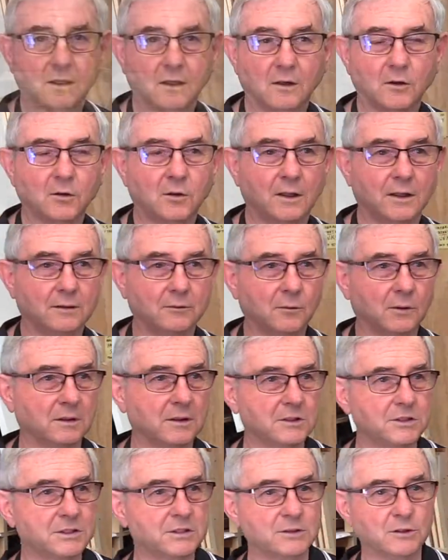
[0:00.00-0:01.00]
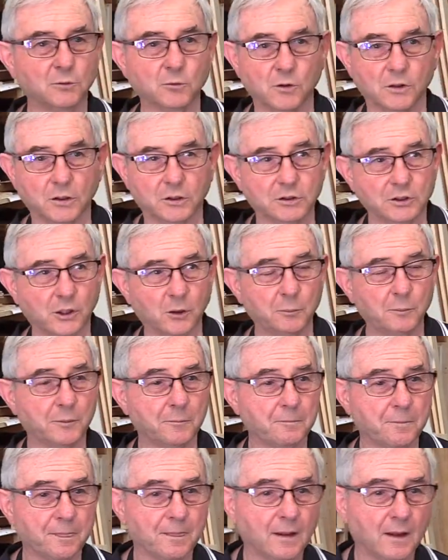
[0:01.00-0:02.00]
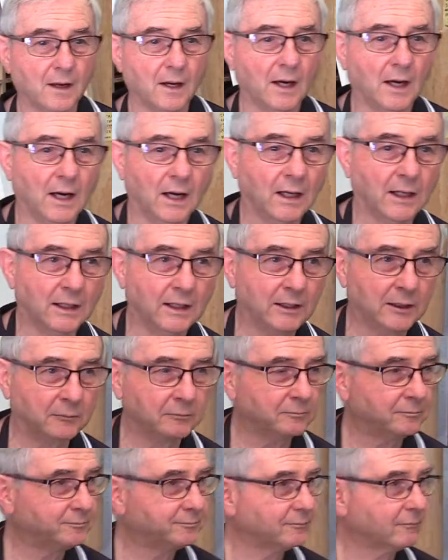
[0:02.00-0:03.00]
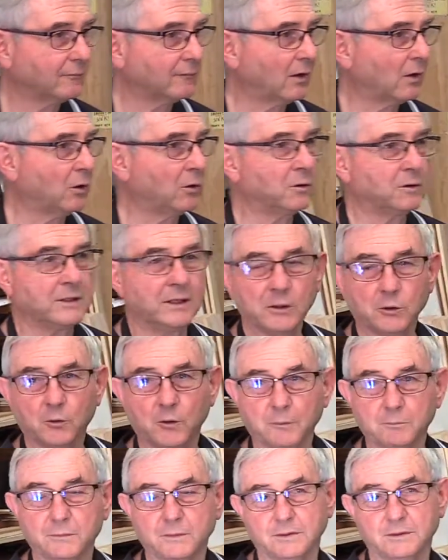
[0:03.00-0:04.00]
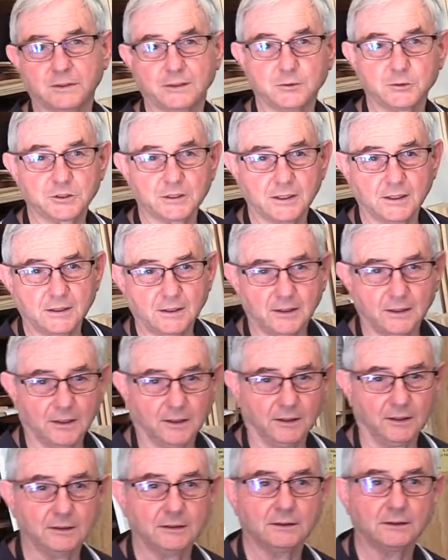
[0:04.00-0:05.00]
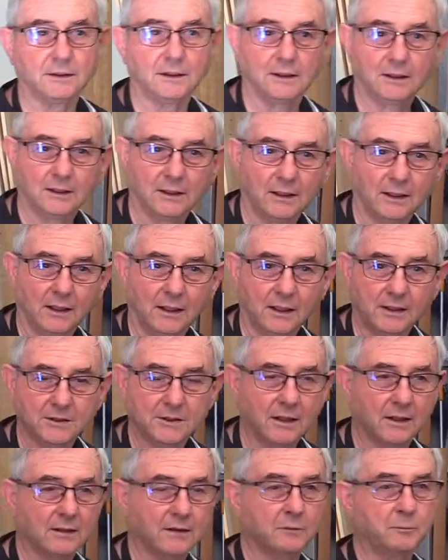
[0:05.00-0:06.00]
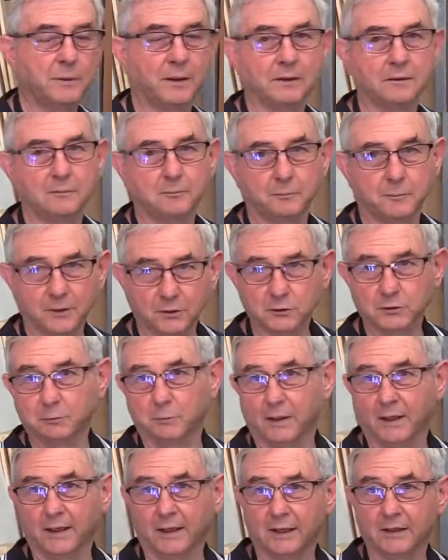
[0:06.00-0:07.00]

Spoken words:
All right, well, this is the workshop. All the equipment you see here has either been built by